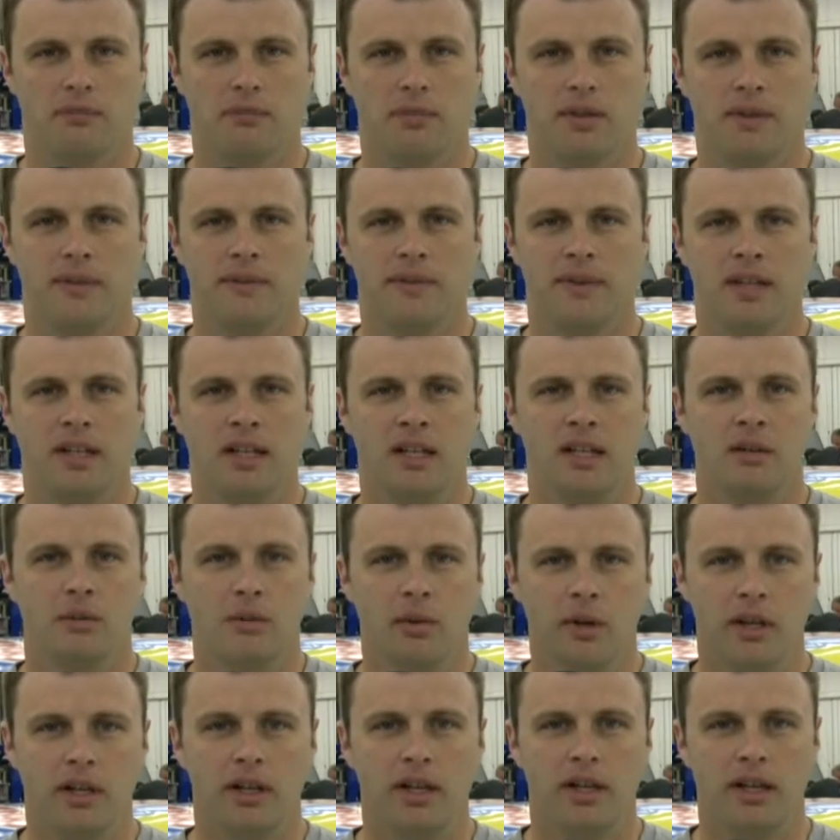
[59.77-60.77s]
But
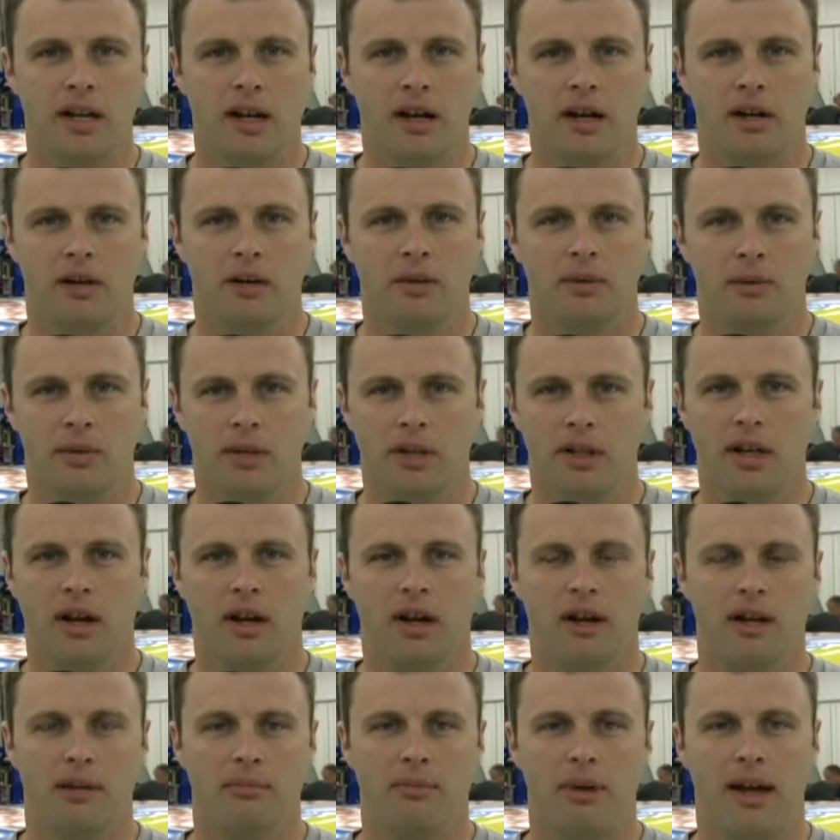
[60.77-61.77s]
really narrow, really
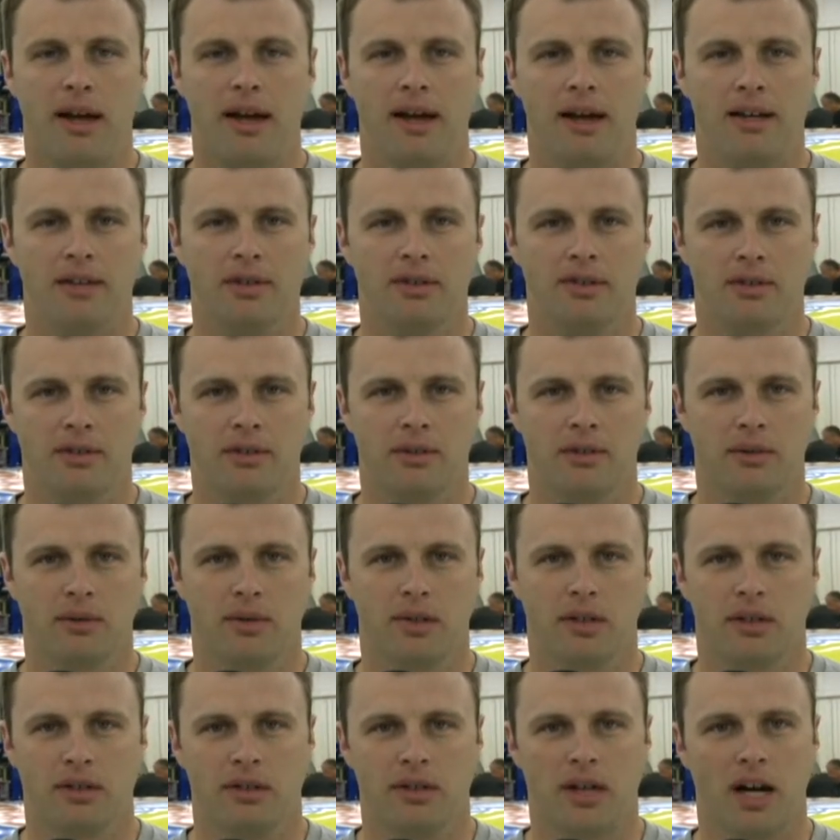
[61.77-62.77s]
hard to pass,
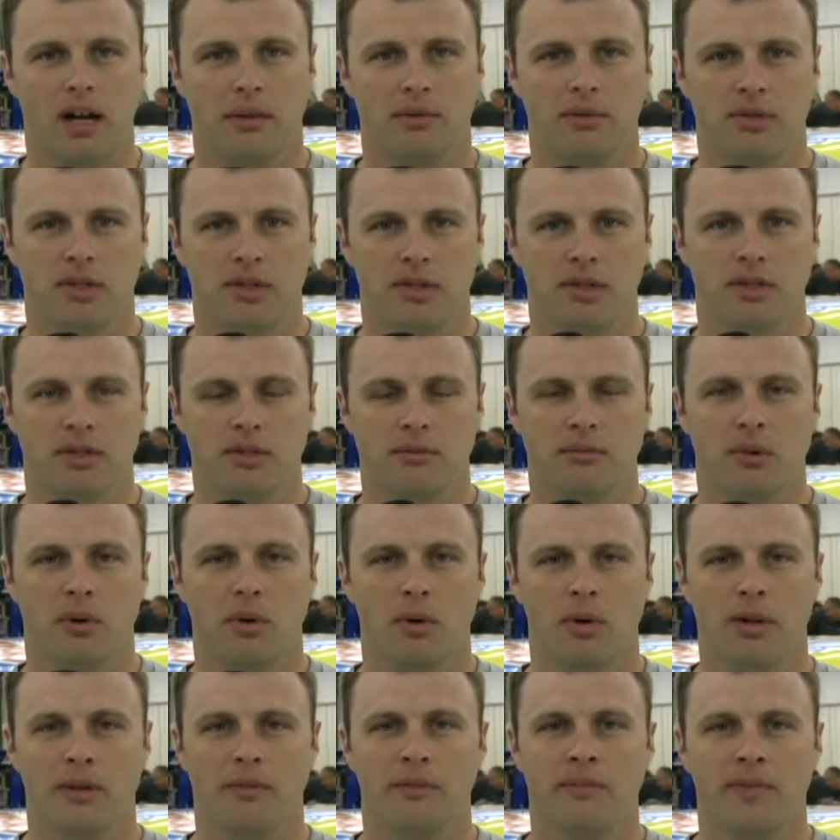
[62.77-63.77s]
so track position is
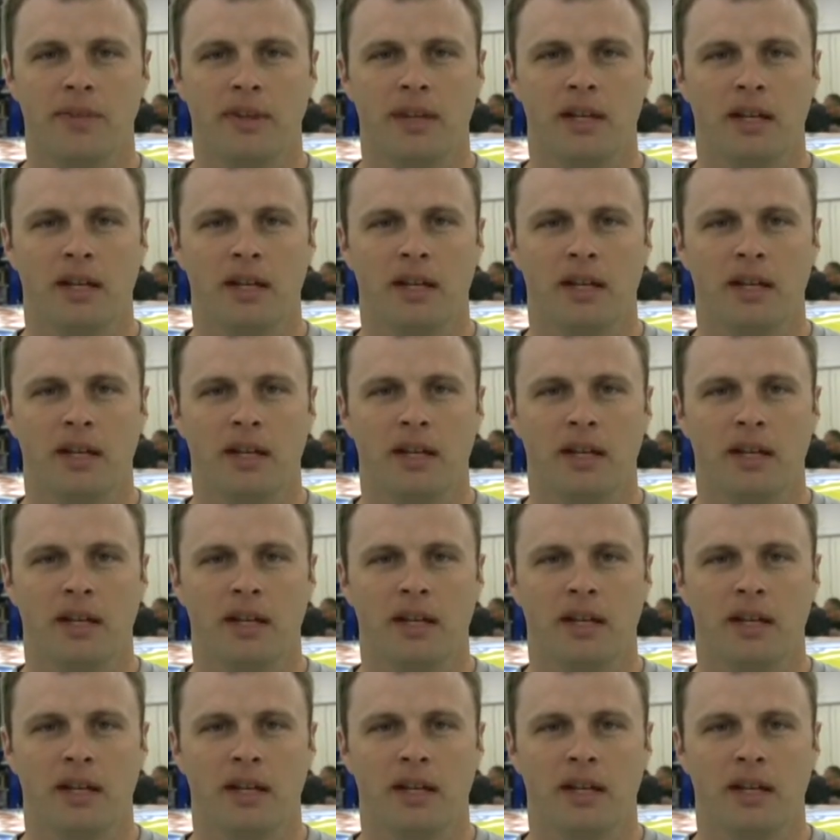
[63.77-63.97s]
important.